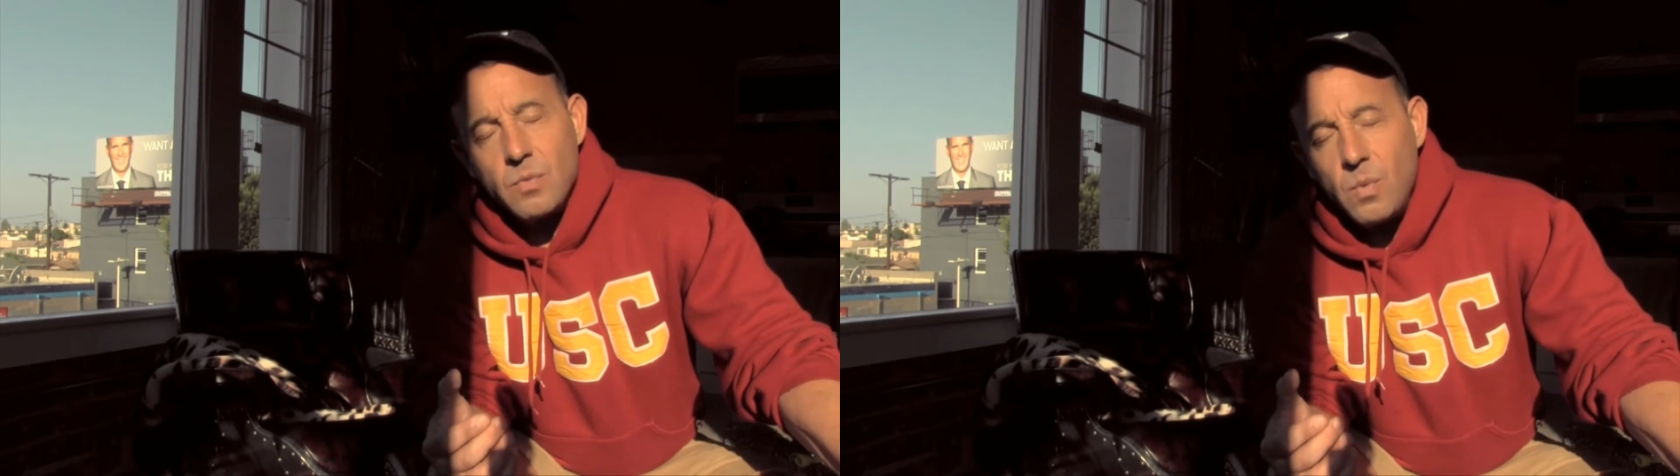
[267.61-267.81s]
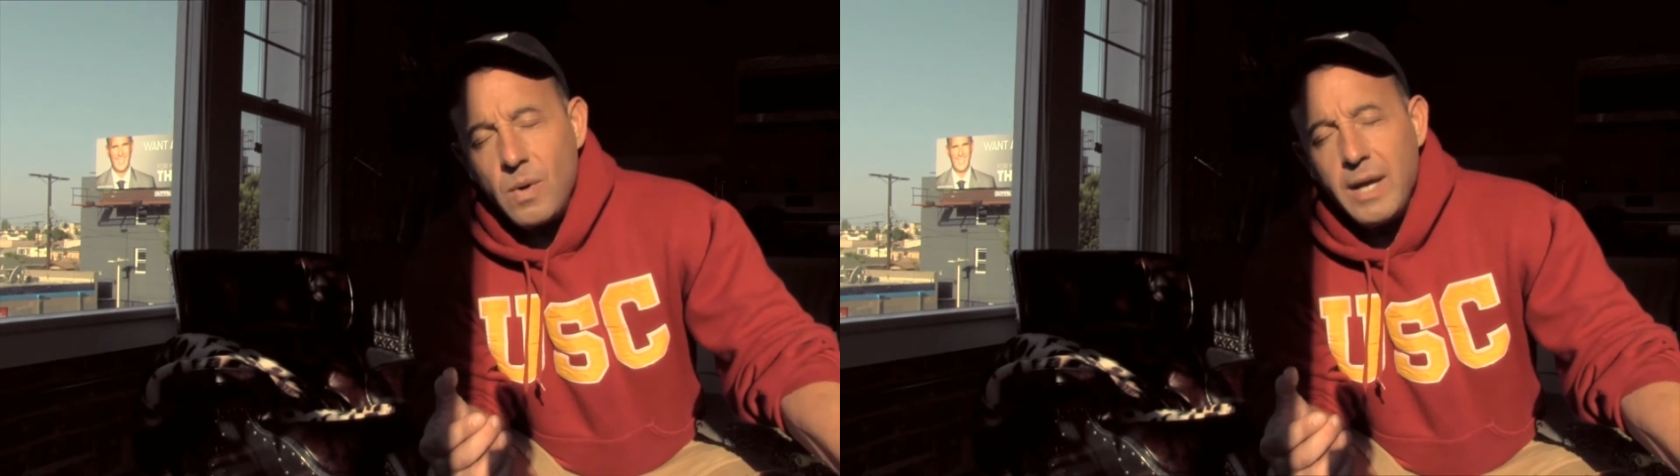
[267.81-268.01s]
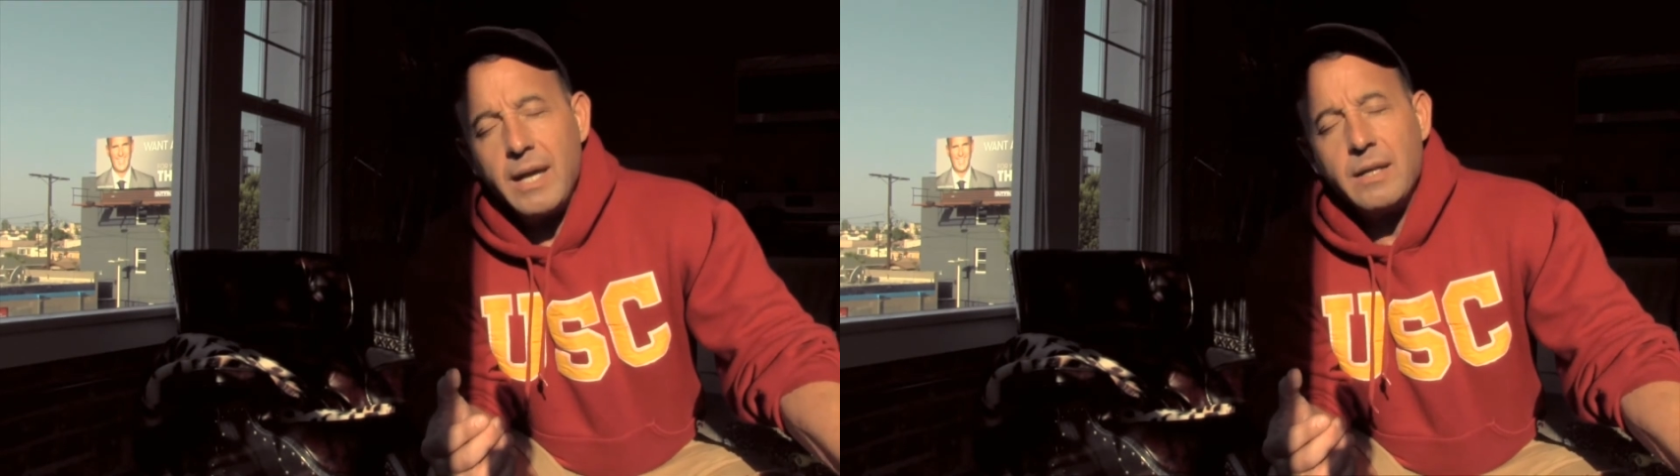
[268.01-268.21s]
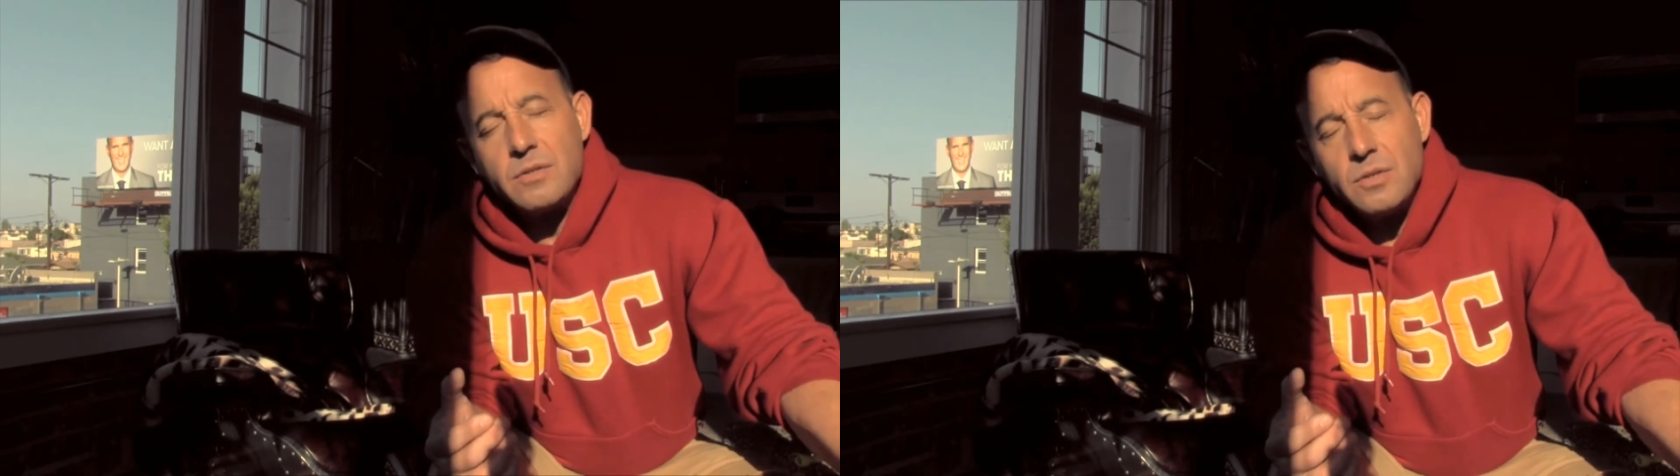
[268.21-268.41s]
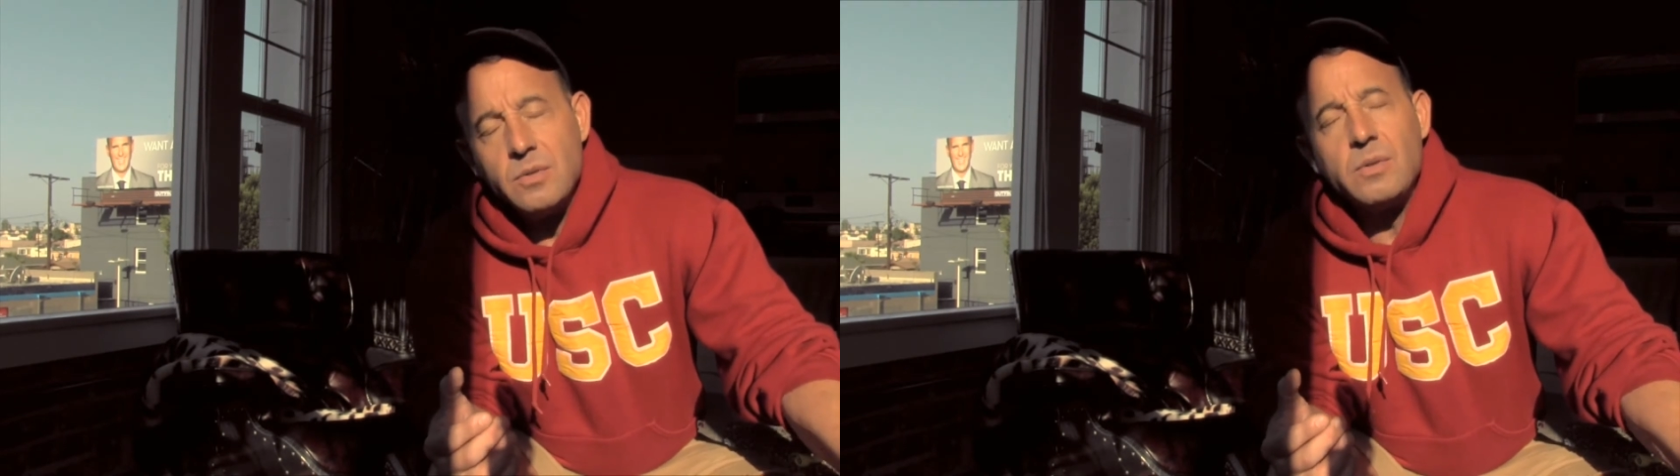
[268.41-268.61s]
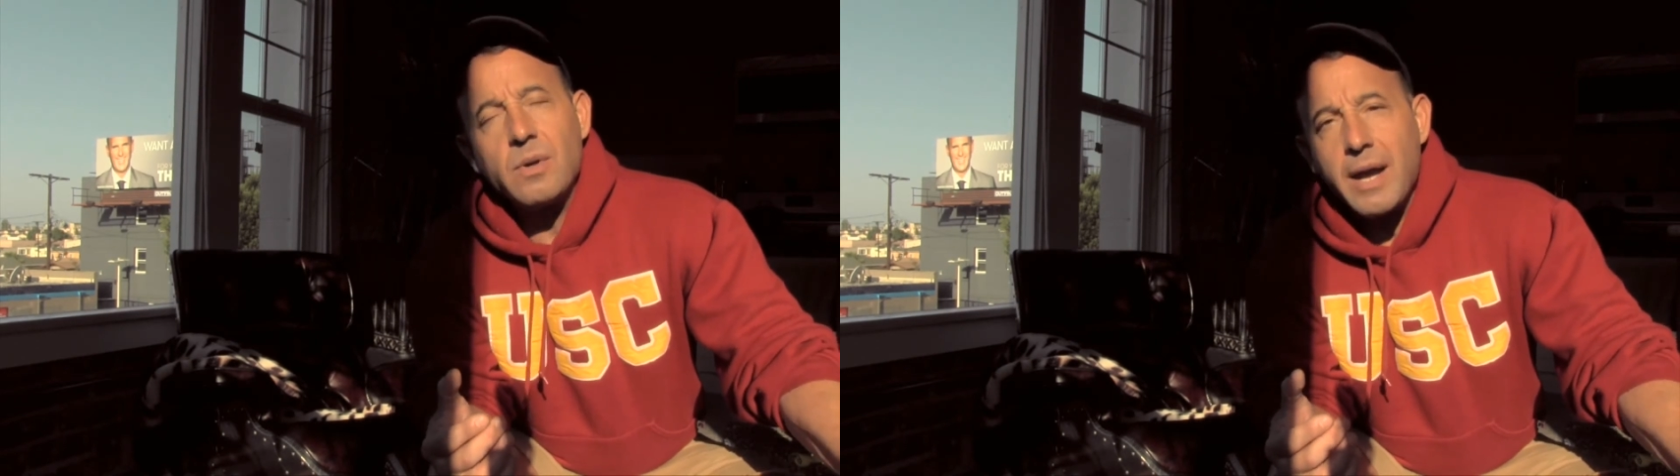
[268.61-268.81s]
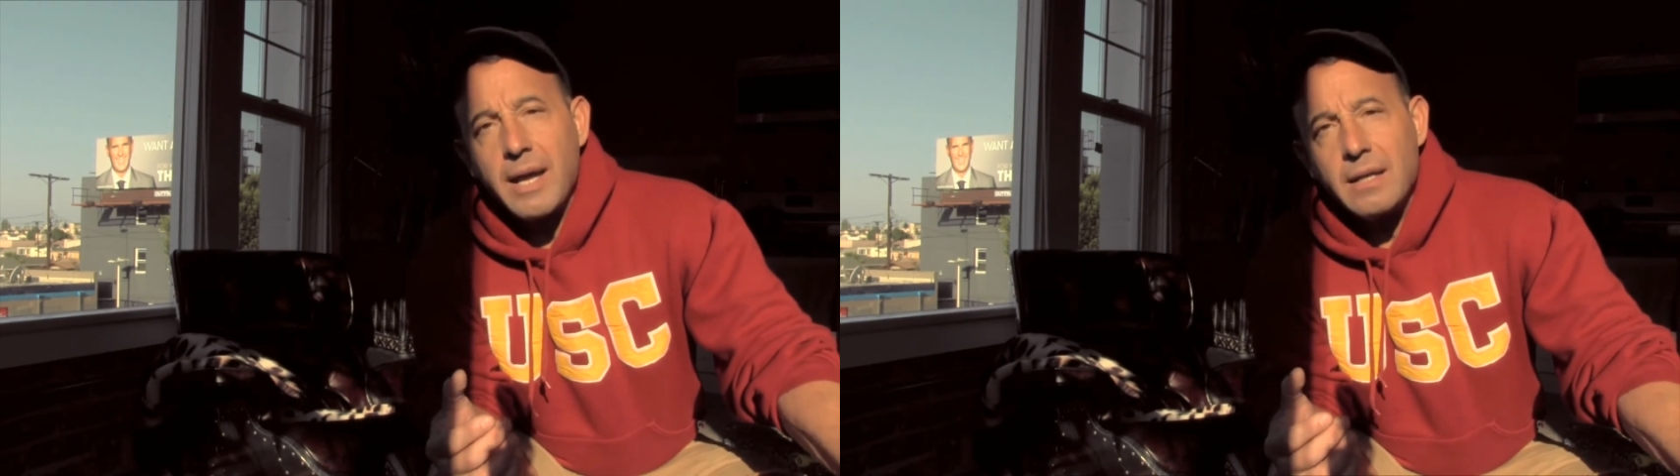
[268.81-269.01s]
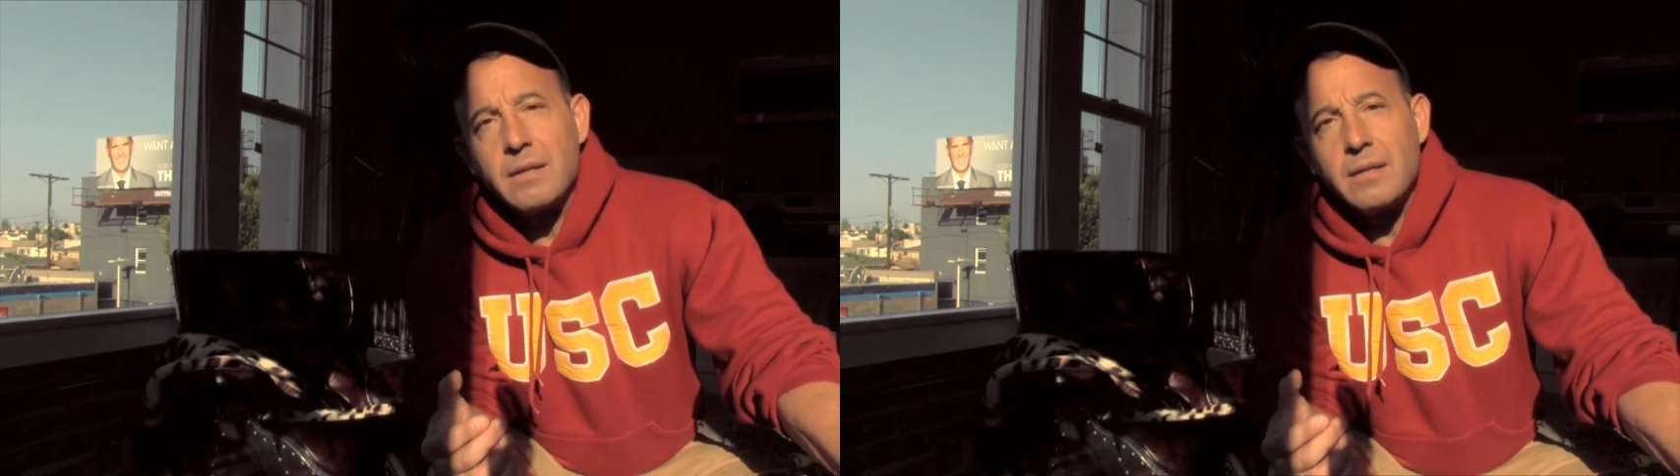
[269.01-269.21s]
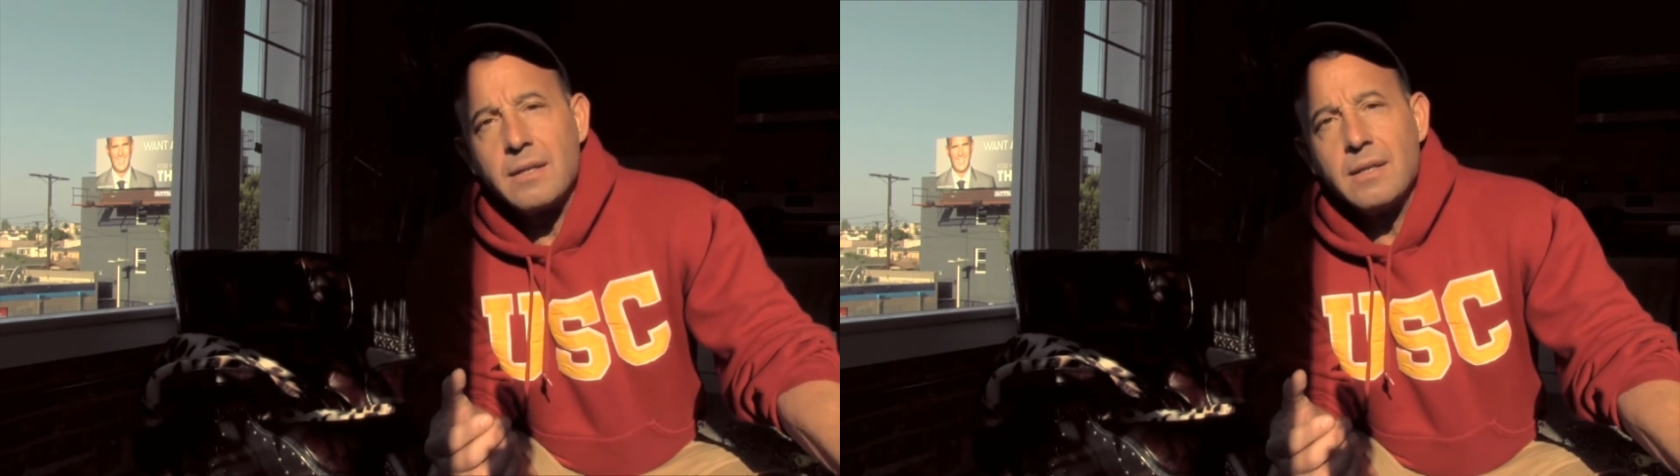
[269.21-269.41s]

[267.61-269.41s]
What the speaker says: way too great